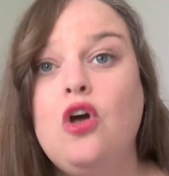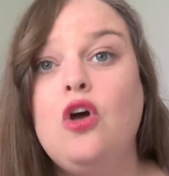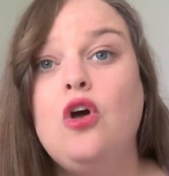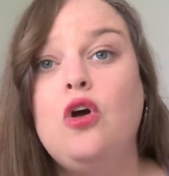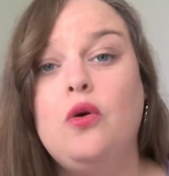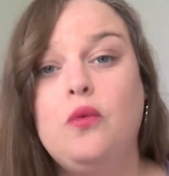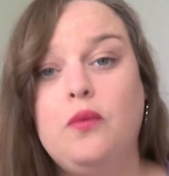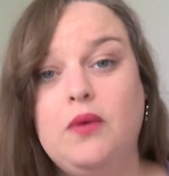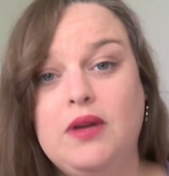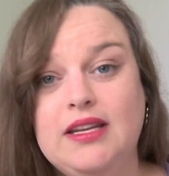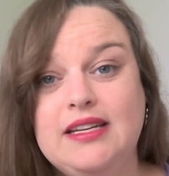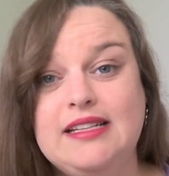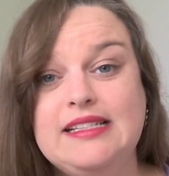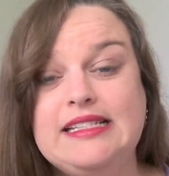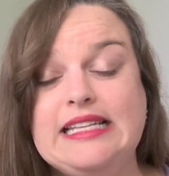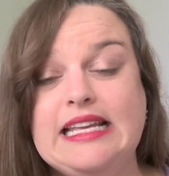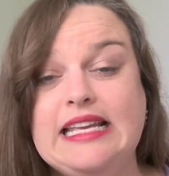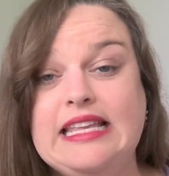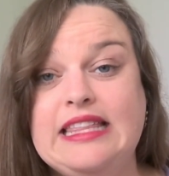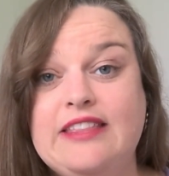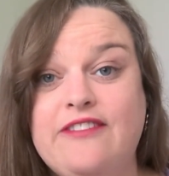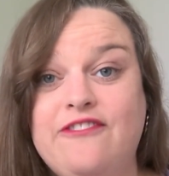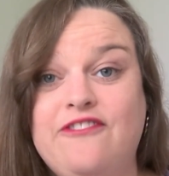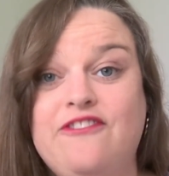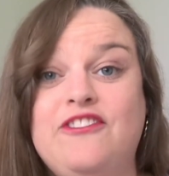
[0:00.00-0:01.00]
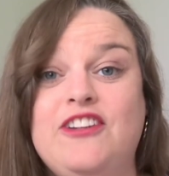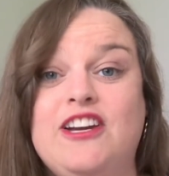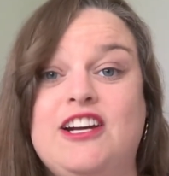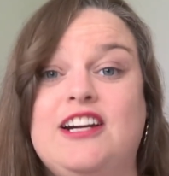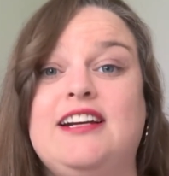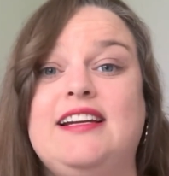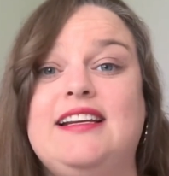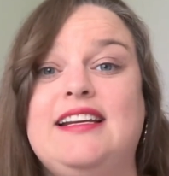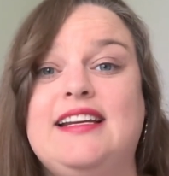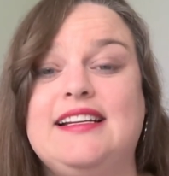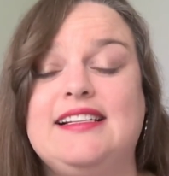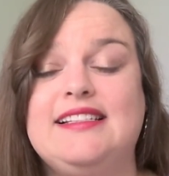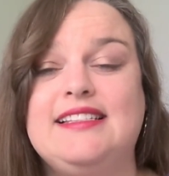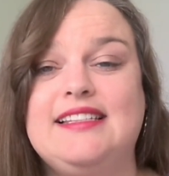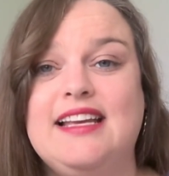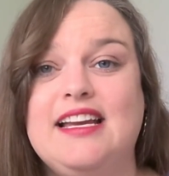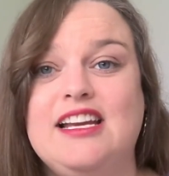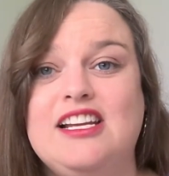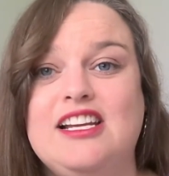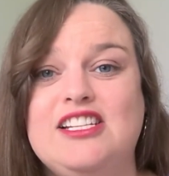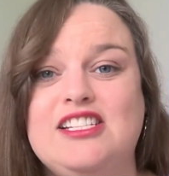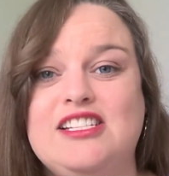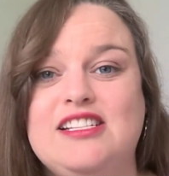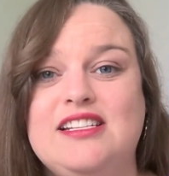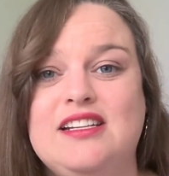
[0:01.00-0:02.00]
We're going to see in the very next
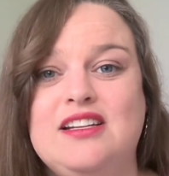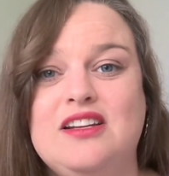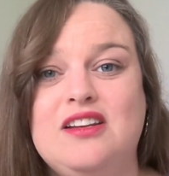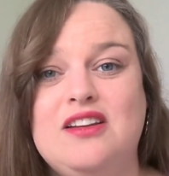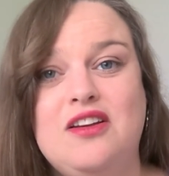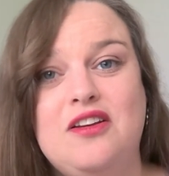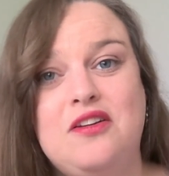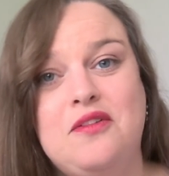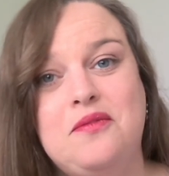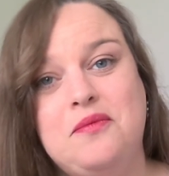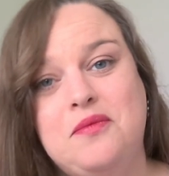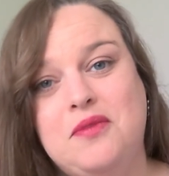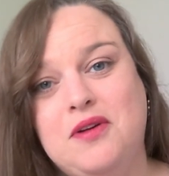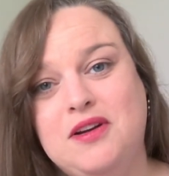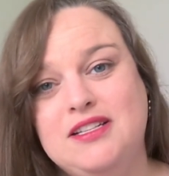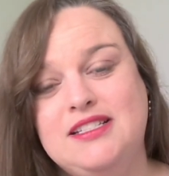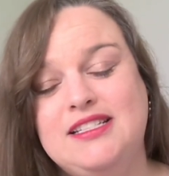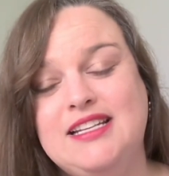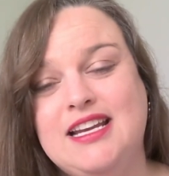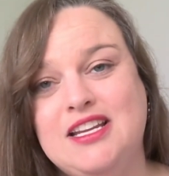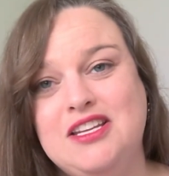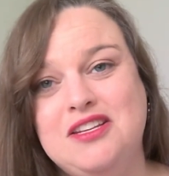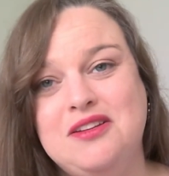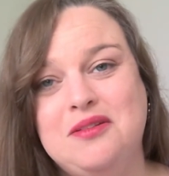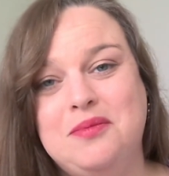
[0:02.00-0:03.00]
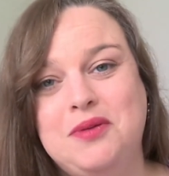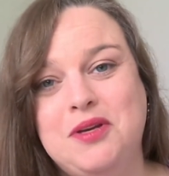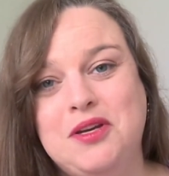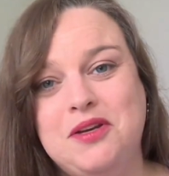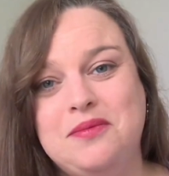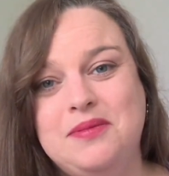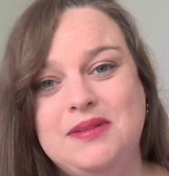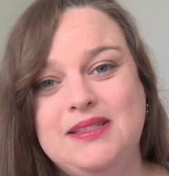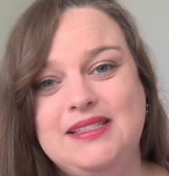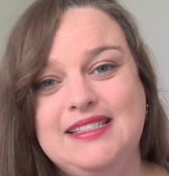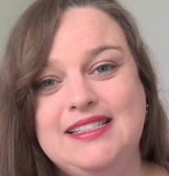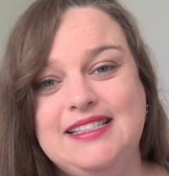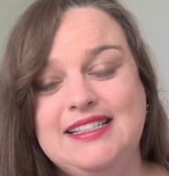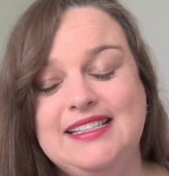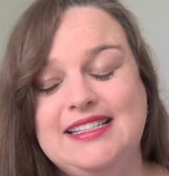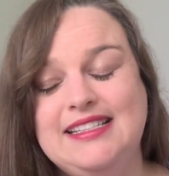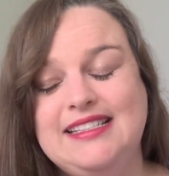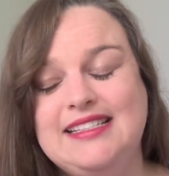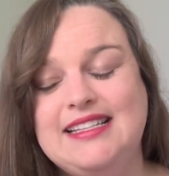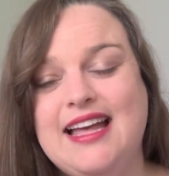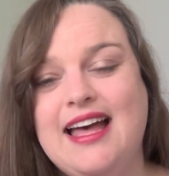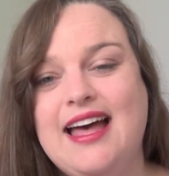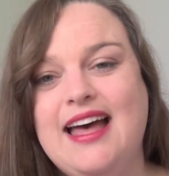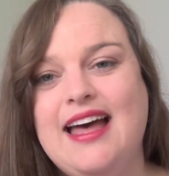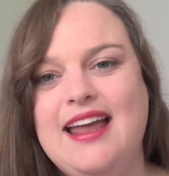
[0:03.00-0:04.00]
section what Daniel purposed in his
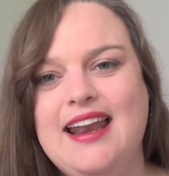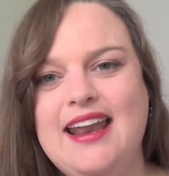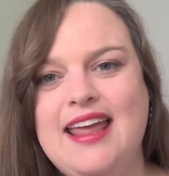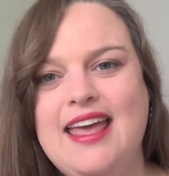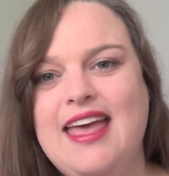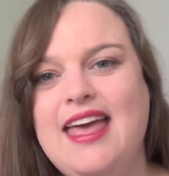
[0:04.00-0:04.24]
heart.